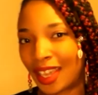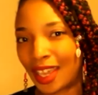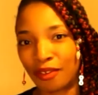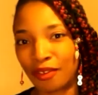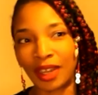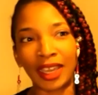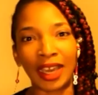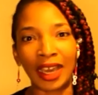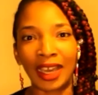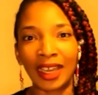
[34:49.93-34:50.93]

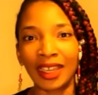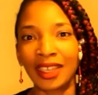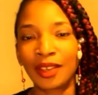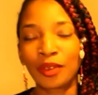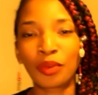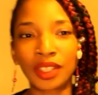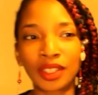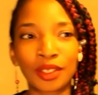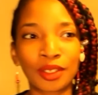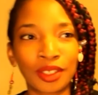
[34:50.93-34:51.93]
FYI,
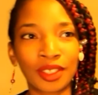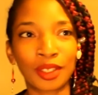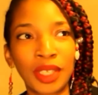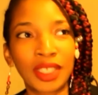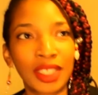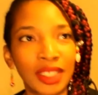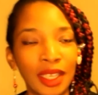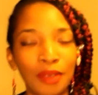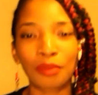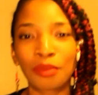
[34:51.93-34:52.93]
winter, so we can
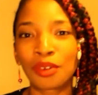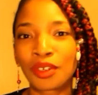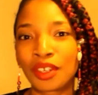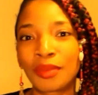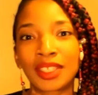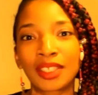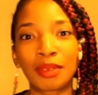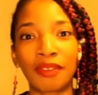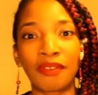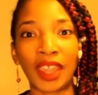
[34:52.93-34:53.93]
stay warm and still
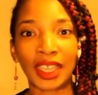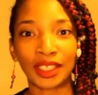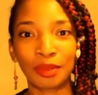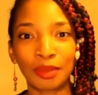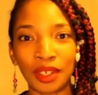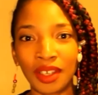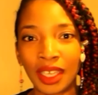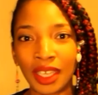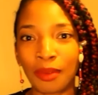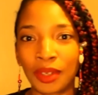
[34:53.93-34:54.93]
be fashionable.
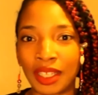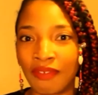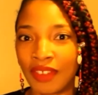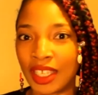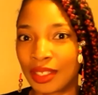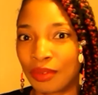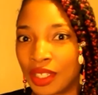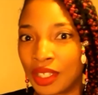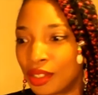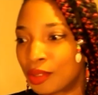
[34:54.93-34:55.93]
I want to invest in one
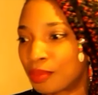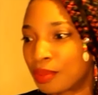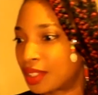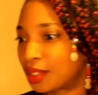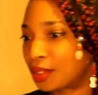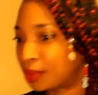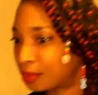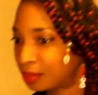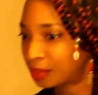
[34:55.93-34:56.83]
of those pretty soon.